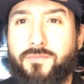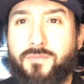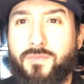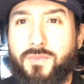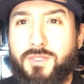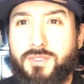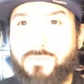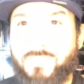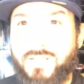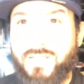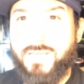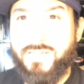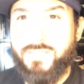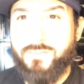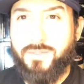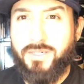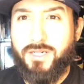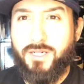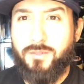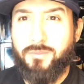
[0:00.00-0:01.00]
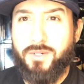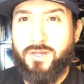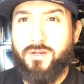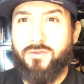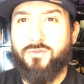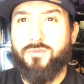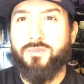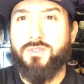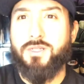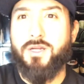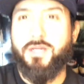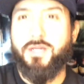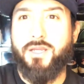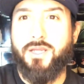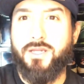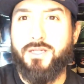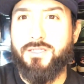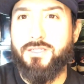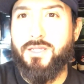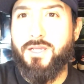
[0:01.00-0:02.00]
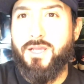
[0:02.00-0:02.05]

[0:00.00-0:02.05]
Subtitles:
It's my latest pickup here from StockX,